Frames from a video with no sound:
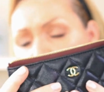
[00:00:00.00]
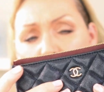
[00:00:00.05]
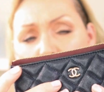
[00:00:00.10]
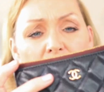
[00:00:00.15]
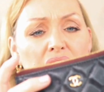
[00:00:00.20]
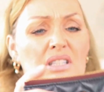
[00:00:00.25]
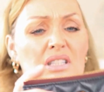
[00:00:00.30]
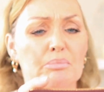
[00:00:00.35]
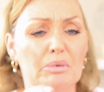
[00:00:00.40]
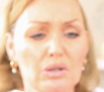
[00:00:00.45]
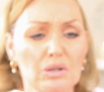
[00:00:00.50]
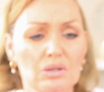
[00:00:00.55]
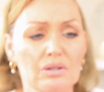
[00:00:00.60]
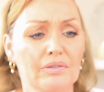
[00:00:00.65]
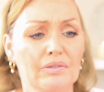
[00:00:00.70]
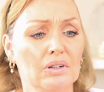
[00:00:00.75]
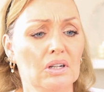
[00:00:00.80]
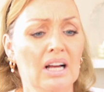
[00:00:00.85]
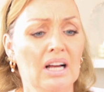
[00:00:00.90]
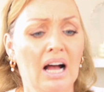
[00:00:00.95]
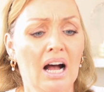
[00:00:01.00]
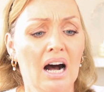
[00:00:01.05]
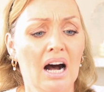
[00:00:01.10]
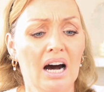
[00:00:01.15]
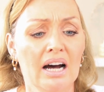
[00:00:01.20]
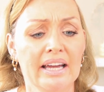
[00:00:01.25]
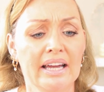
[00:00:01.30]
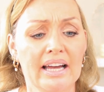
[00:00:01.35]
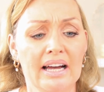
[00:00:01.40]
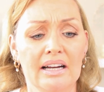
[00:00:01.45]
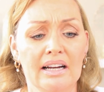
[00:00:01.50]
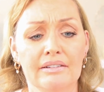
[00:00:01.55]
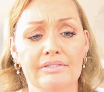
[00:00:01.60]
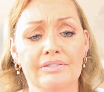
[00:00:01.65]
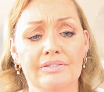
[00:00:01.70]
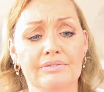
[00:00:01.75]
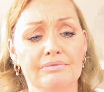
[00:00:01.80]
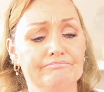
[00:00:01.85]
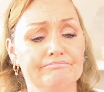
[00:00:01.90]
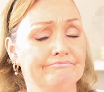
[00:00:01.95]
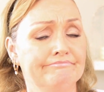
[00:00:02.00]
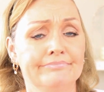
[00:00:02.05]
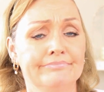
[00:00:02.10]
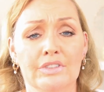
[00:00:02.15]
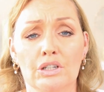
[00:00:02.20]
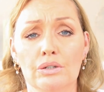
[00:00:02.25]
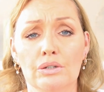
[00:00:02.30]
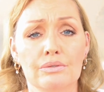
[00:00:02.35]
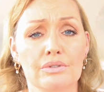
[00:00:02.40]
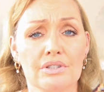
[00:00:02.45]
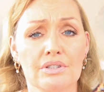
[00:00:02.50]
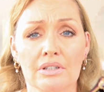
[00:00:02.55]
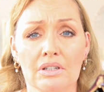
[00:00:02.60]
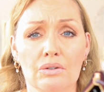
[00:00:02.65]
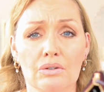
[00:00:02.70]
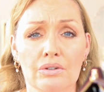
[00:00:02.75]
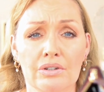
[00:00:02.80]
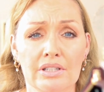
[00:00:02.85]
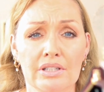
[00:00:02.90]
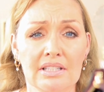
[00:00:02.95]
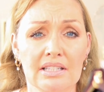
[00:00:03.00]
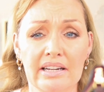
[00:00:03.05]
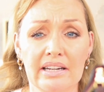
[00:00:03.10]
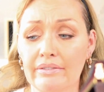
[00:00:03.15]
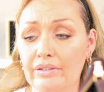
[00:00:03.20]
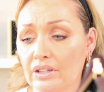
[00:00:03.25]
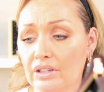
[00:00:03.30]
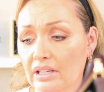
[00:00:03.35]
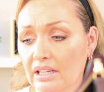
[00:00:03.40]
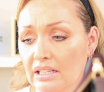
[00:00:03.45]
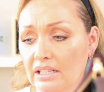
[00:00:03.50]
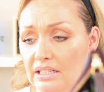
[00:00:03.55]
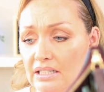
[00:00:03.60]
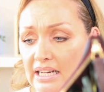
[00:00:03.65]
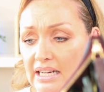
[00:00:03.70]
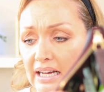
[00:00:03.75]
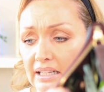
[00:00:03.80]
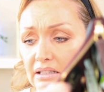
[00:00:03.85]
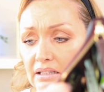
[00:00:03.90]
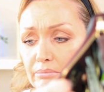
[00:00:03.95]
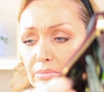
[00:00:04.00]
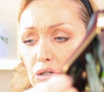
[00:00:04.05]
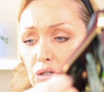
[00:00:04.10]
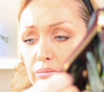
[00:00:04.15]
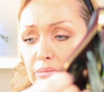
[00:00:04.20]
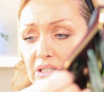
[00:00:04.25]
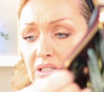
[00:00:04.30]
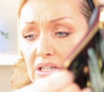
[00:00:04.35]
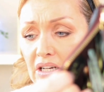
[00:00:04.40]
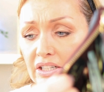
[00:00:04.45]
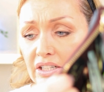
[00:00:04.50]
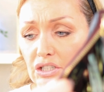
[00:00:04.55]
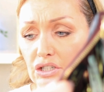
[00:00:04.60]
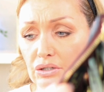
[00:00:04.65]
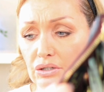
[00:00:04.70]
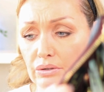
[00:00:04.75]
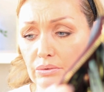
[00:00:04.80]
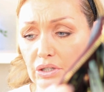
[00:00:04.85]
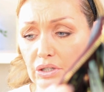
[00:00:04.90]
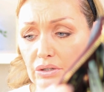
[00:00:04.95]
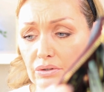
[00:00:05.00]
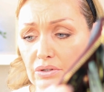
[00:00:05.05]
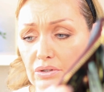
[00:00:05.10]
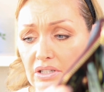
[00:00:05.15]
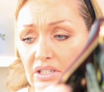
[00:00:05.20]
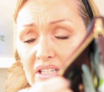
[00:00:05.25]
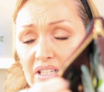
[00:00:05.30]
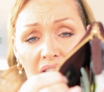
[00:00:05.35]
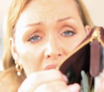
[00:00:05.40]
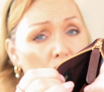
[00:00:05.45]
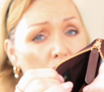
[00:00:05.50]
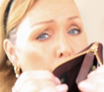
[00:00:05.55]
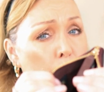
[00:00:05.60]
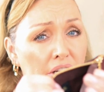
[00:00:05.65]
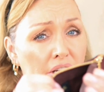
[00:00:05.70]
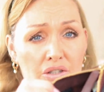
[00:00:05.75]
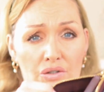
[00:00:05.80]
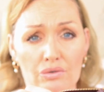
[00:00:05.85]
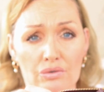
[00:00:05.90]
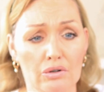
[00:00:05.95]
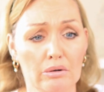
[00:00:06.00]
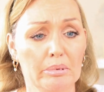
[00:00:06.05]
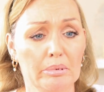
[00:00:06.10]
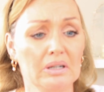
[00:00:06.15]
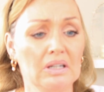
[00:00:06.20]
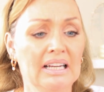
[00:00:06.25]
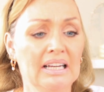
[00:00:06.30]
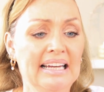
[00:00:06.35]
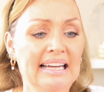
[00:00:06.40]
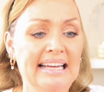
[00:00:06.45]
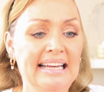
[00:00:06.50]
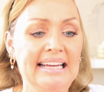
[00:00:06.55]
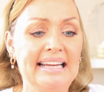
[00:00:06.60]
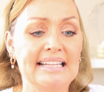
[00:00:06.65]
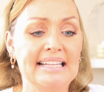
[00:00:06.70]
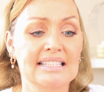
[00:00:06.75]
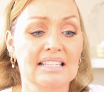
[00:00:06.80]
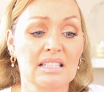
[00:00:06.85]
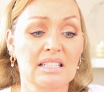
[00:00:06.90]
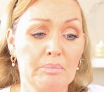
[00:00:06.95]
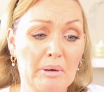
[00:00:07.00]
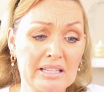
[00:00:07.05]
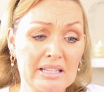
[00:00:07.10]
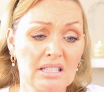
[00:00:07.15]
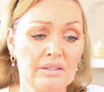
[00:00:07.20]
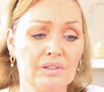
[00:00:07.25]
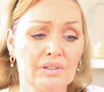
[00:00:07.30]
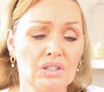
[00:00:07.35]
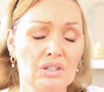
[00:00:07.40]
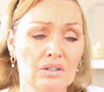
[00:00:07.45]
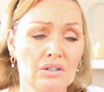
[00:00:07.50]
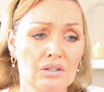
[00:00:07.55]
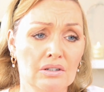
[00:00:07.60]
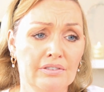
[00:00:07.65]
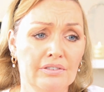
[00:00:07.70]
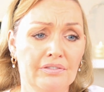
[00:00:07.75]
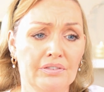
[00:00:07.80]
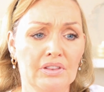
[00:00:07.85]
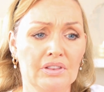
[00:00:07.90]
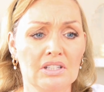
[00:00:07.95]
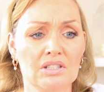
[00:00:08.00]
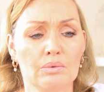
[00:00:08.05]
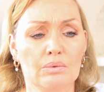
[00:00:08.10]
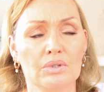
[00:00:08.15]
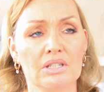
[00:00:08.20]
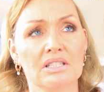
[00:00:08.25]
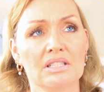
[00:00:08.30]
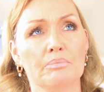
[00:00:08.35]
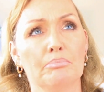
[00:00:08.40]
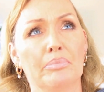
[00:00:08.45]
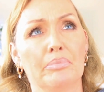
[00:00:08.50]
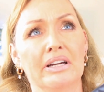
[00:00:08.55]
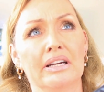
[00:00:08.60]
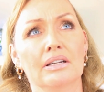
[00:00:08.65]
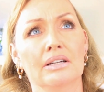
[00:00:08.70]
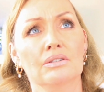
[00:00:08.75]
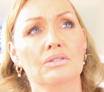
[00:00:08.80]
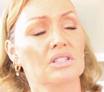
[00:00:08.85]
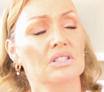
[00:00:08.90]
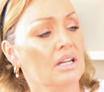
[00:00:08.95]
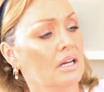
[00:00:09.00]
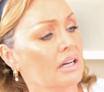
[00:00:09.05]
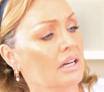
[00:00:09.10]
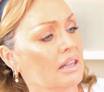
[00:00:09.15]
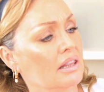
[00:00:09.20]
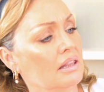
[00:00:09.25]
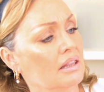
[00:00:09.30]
smushy, it's beautiful. I have notes and coins and everything in it at the moment. I do use it. It's quite durable. It's expensive enough. This one is about, I